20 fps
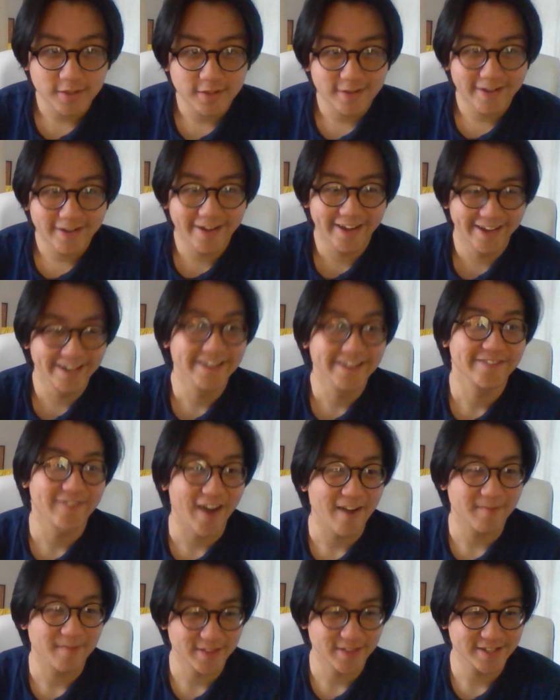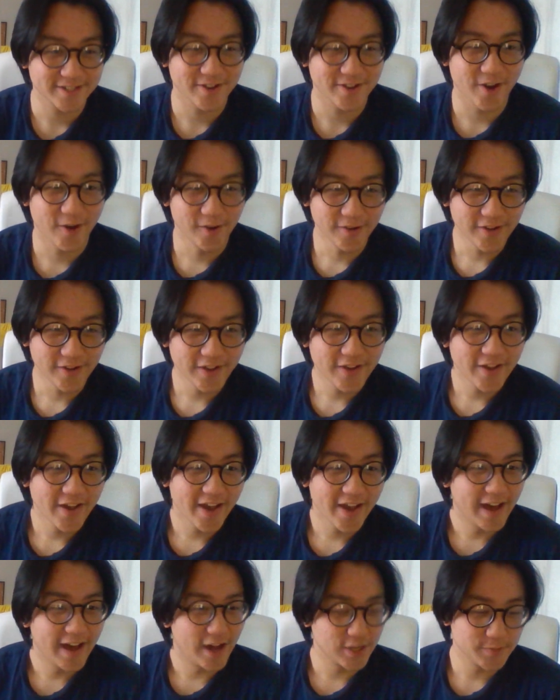5 months ago,
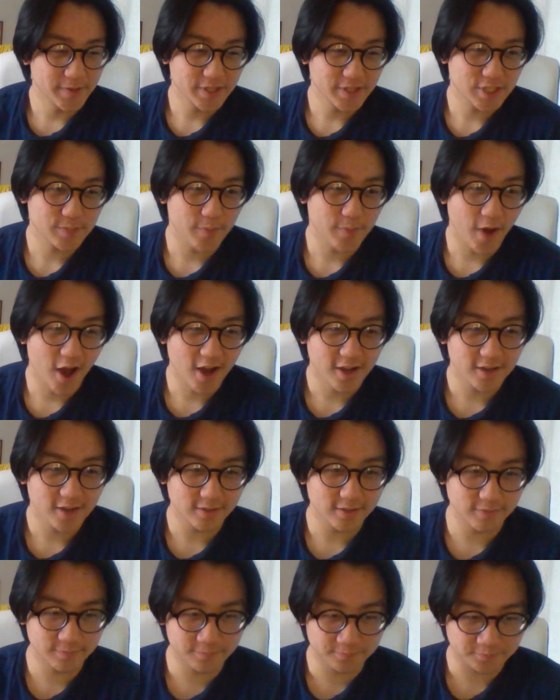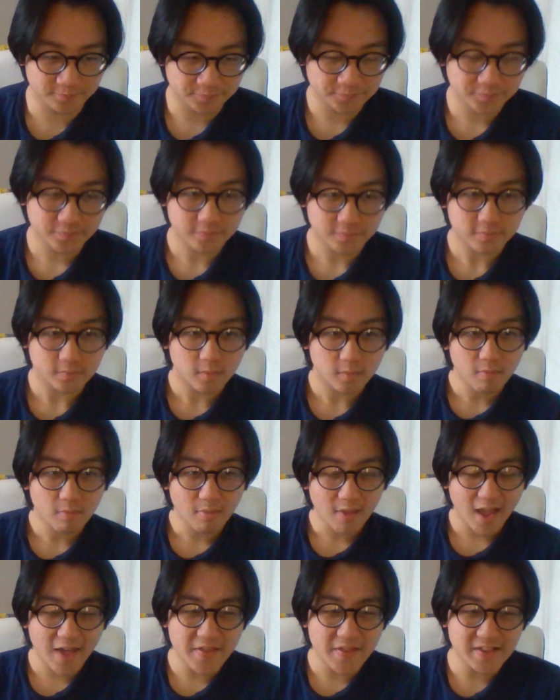I was being a spurg.
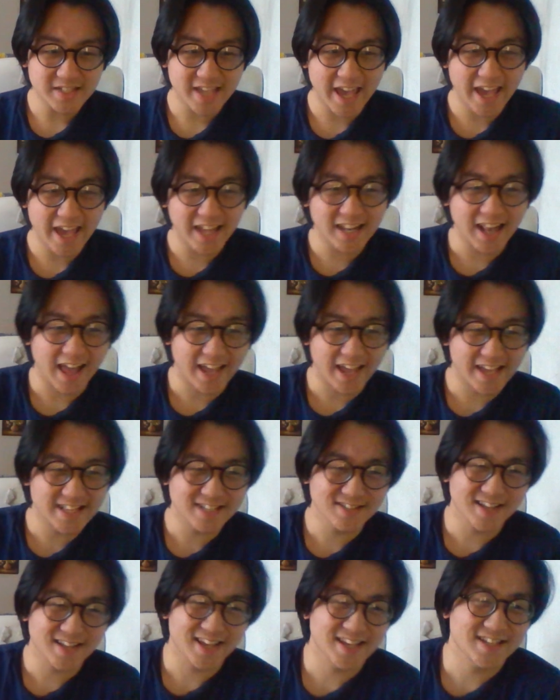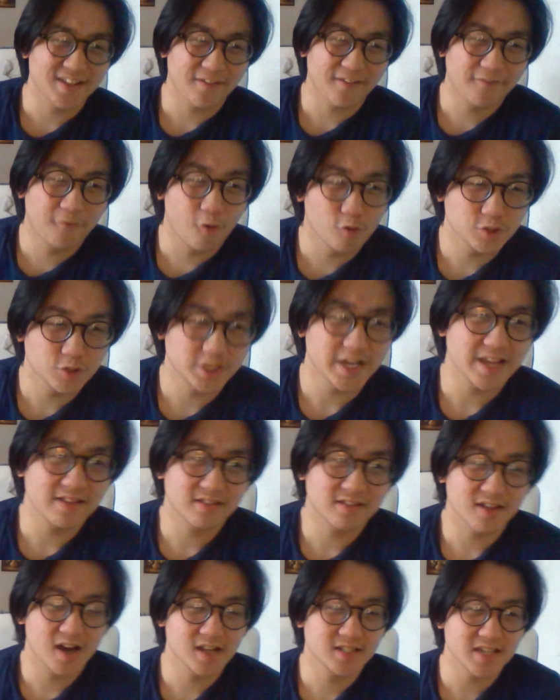And this kid, like, sounds like he's like 14,
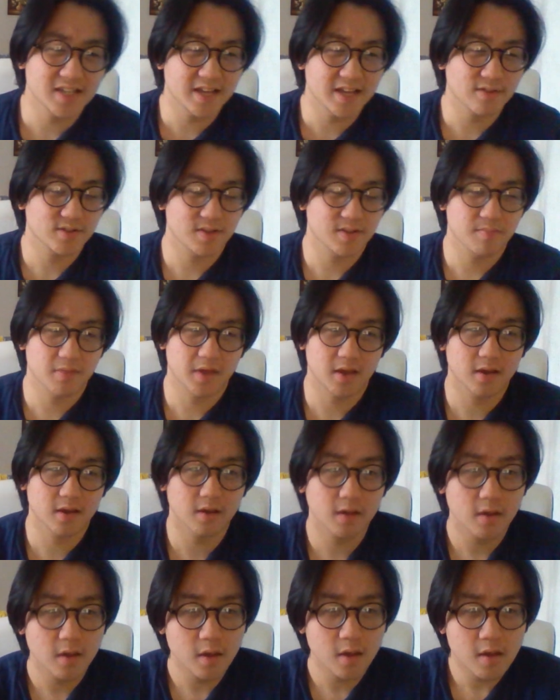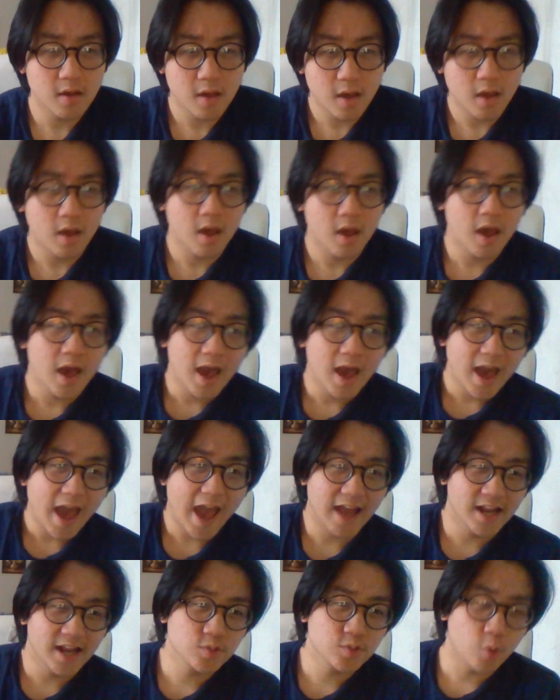13 or something.
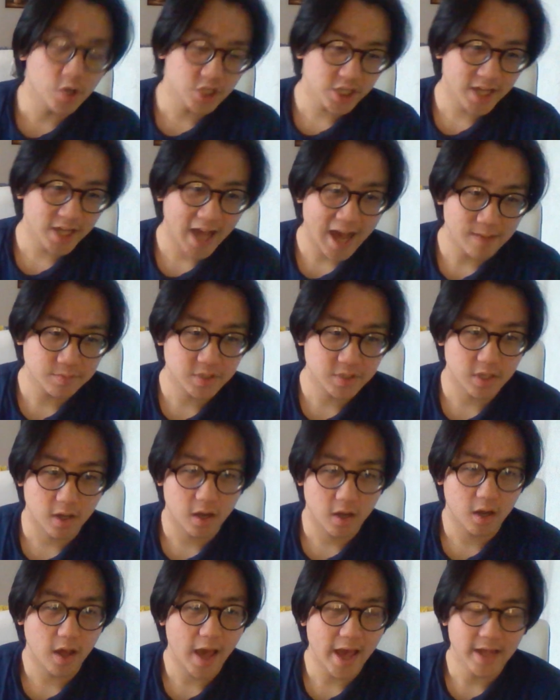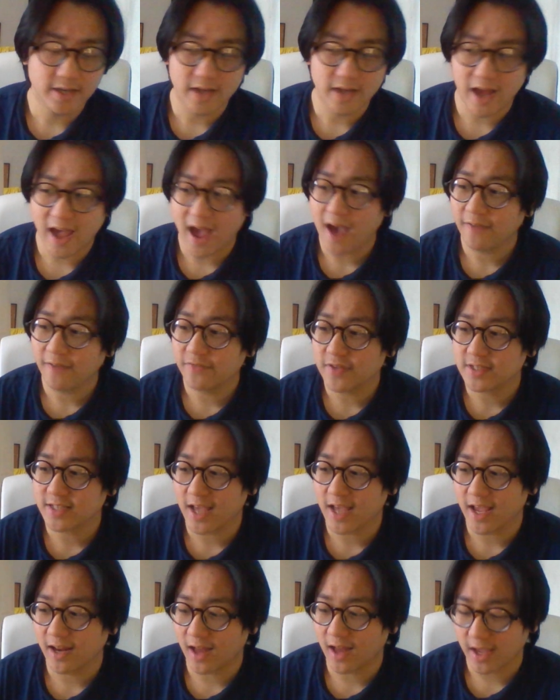And he's watching Hamza, and I have to
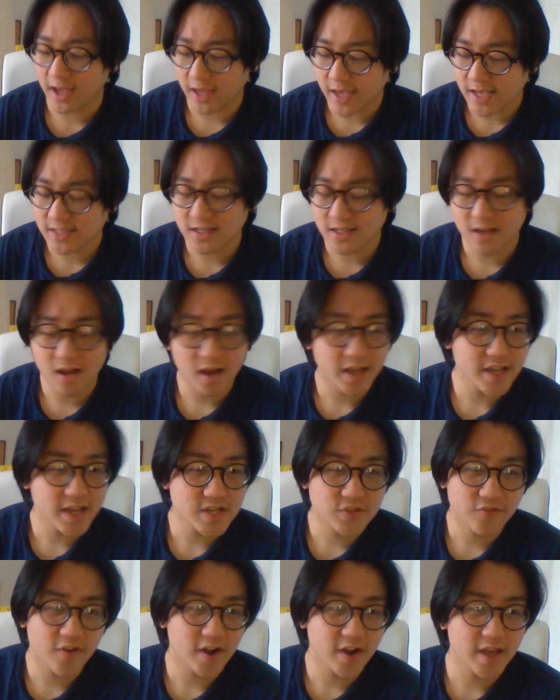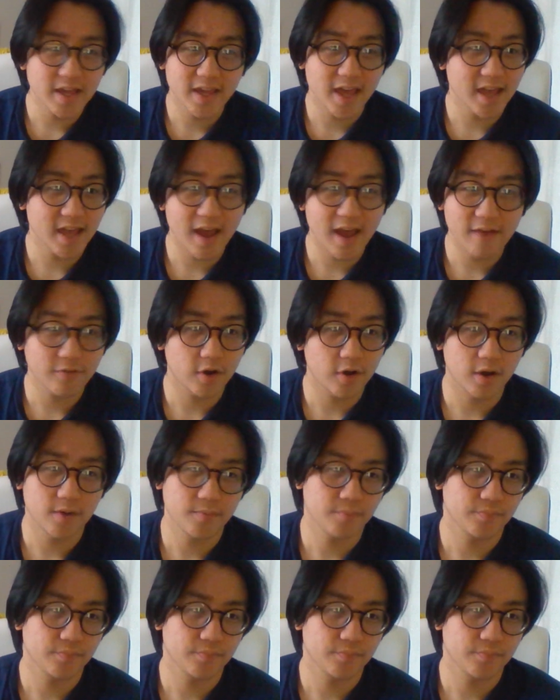say, like, he's the luckiest fucking kid ever.